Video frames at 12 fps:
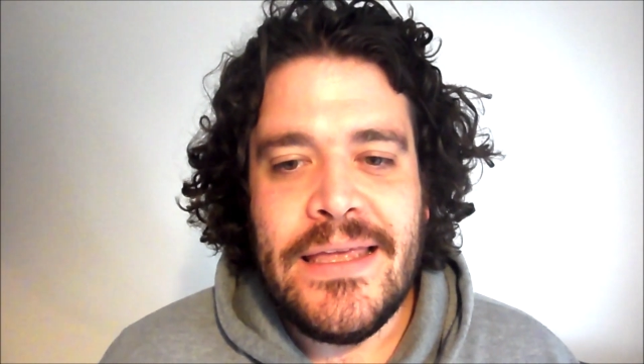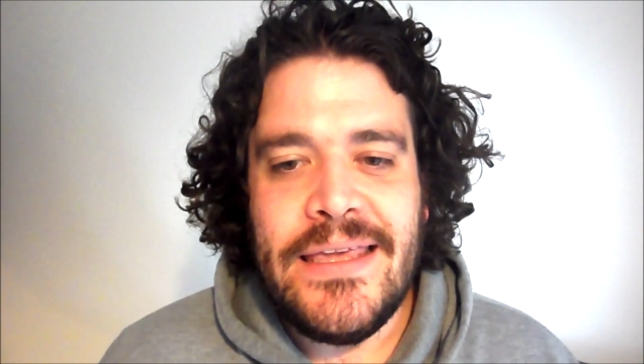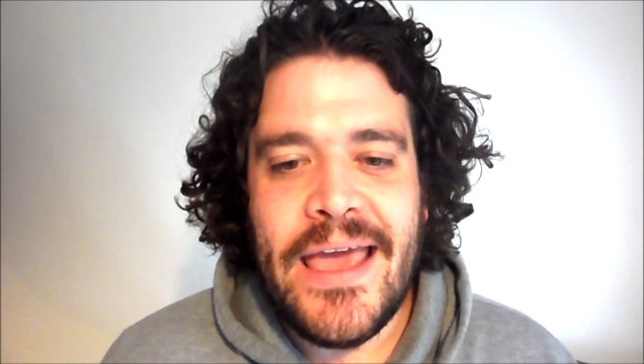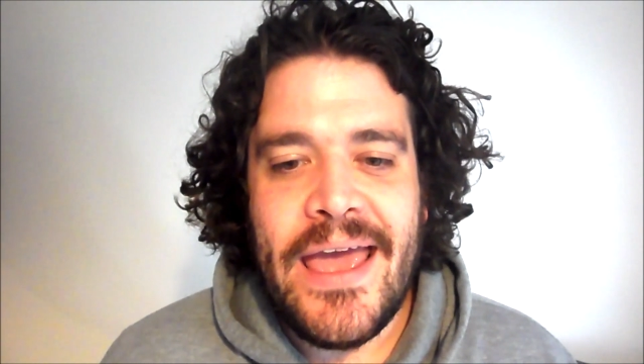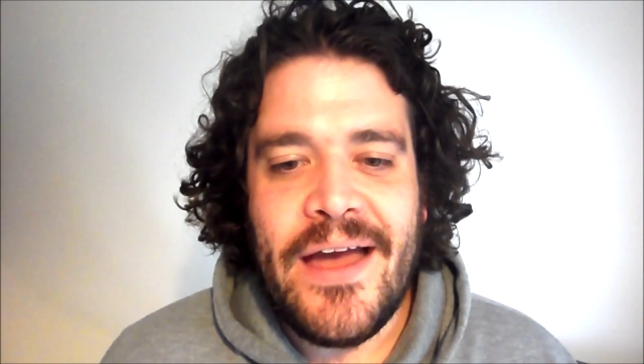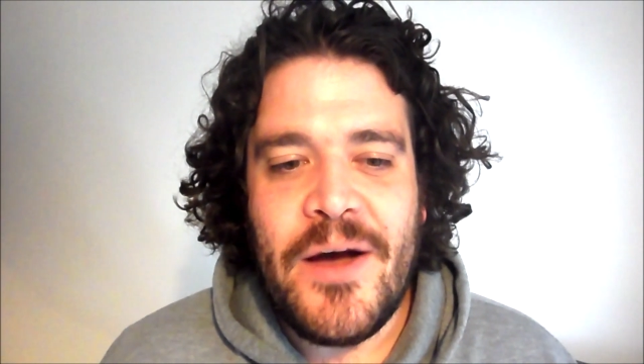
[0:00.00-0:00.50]

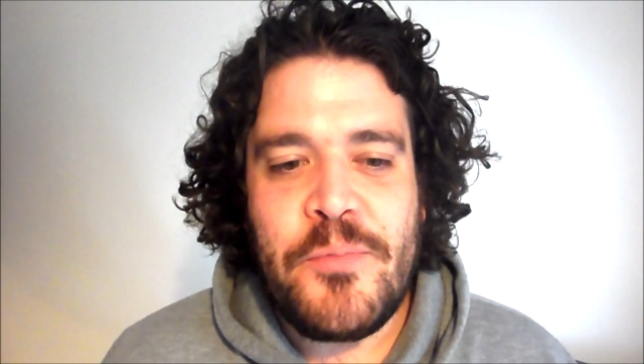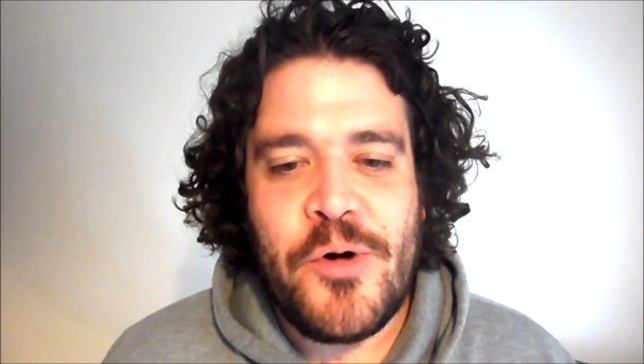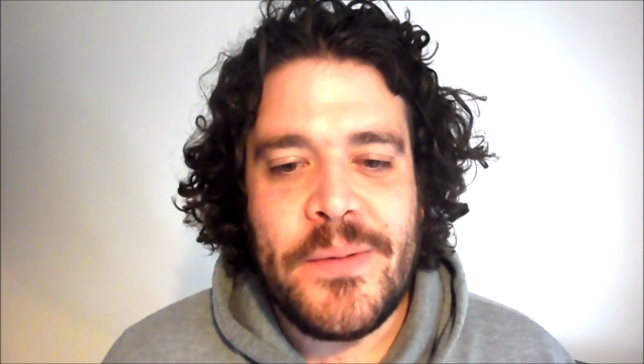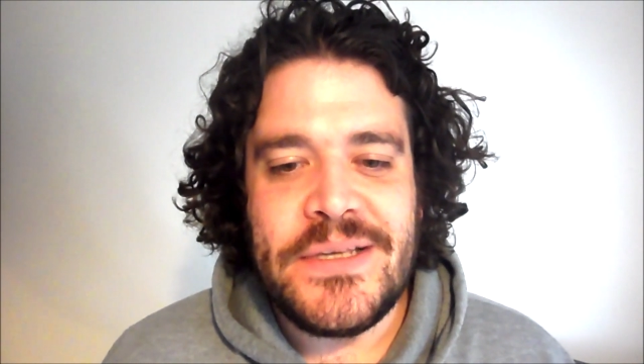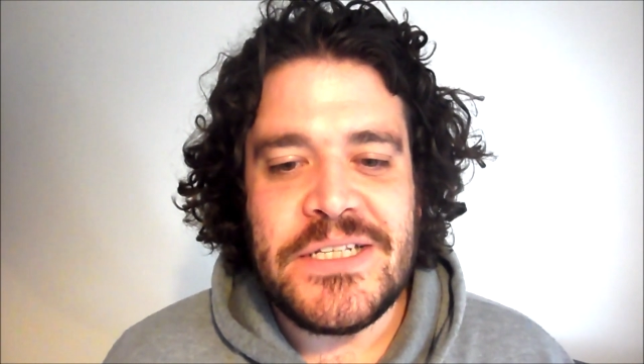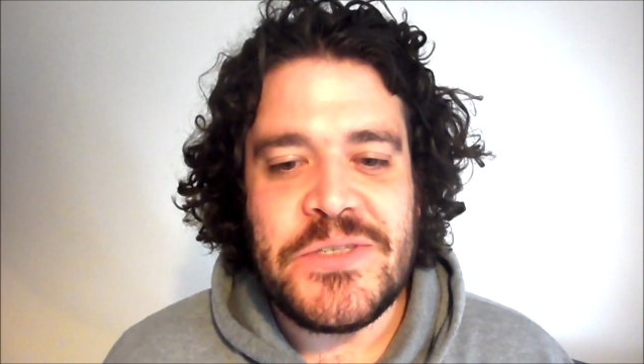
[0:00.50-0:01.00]
yeah, I
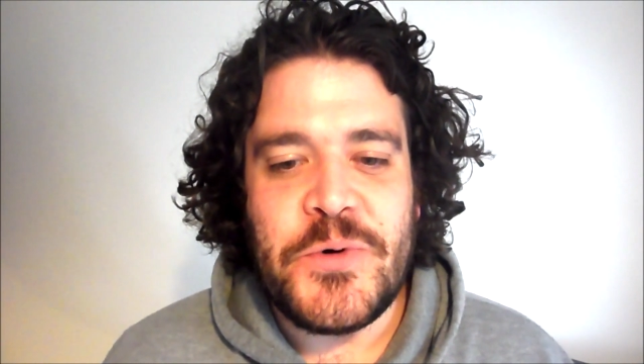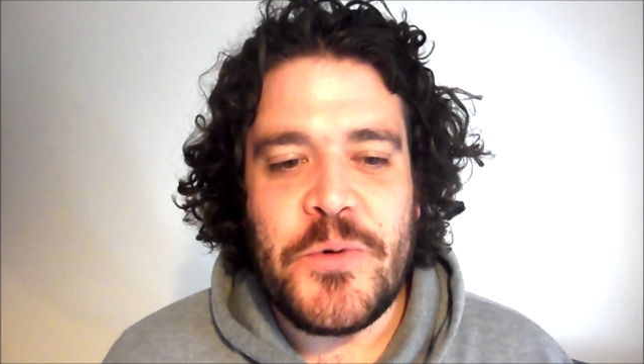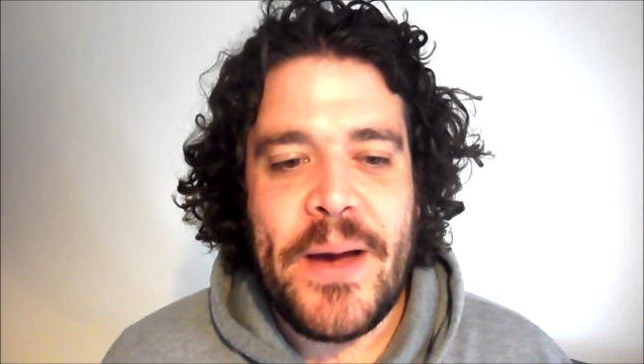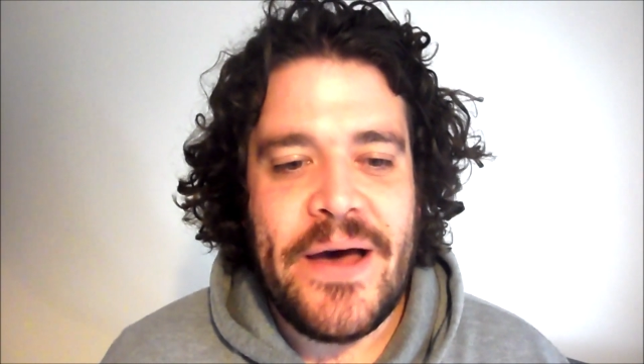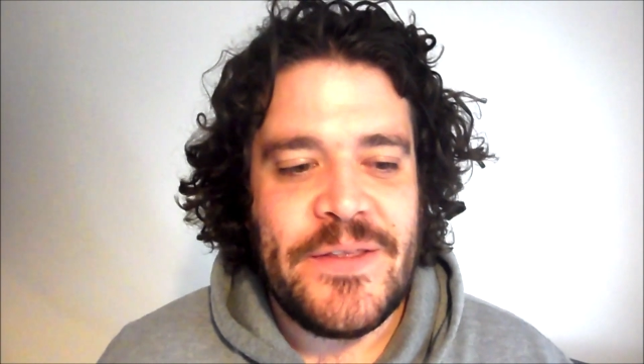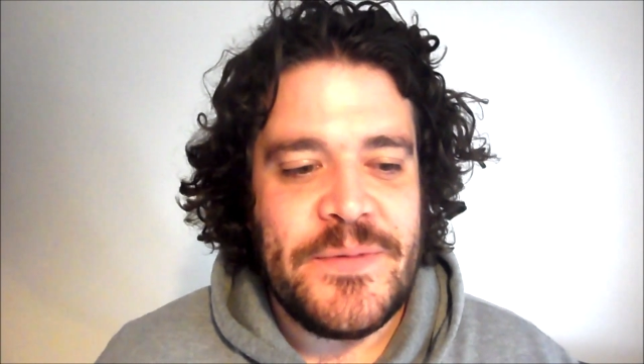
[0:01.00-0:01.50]
promise to talk
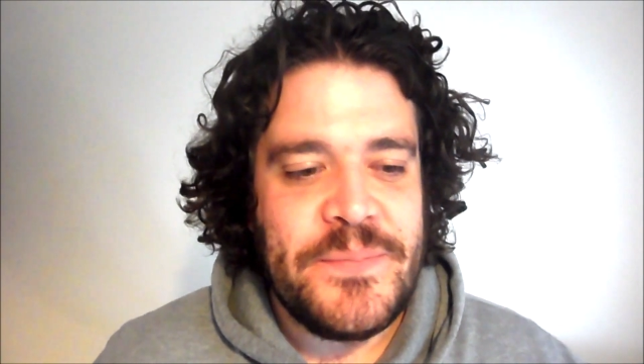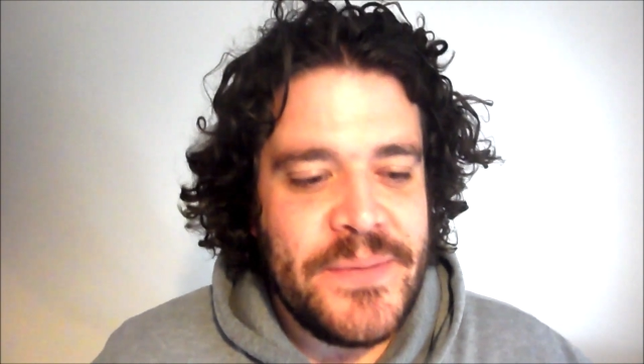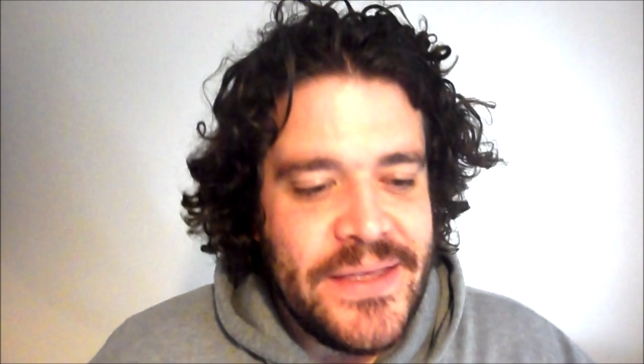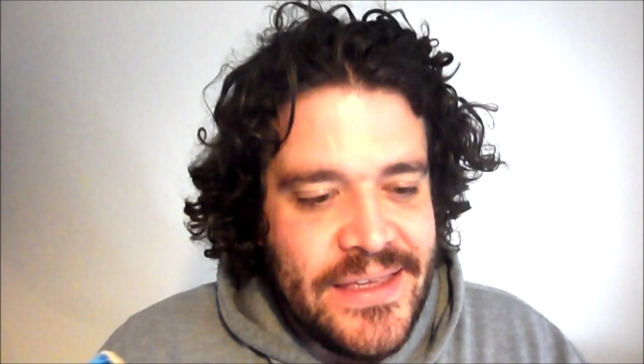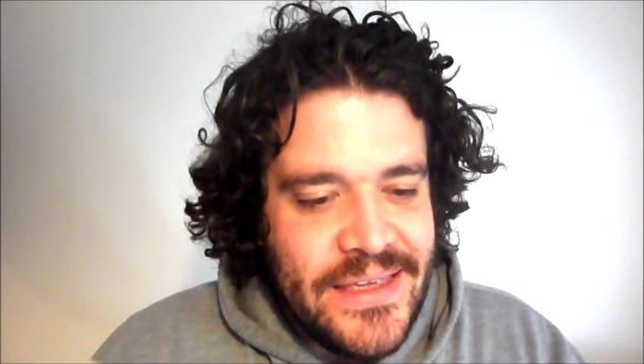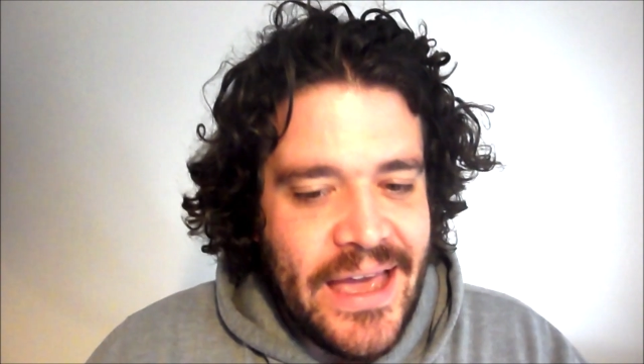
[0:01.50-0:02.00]
about them
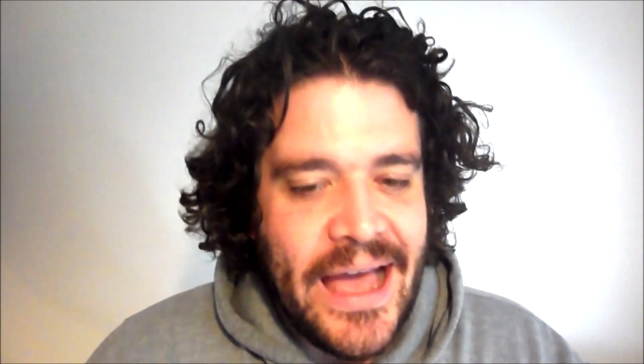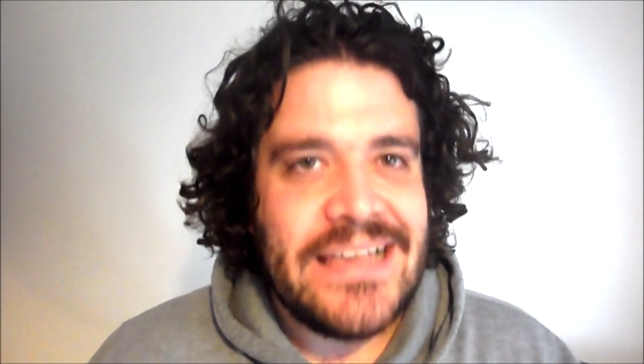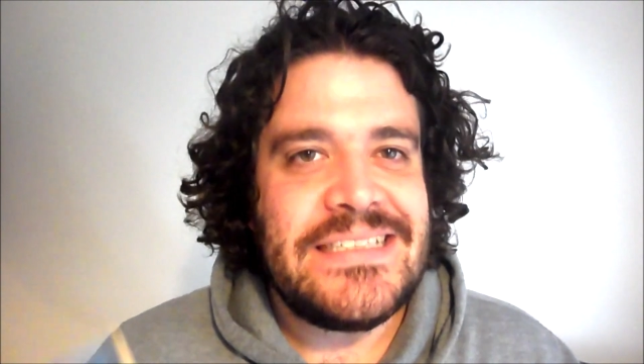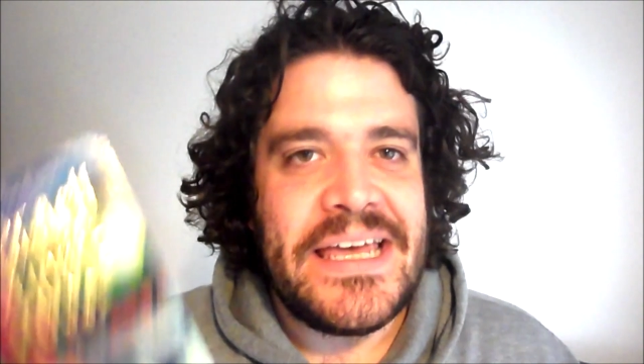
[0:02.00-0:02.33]
as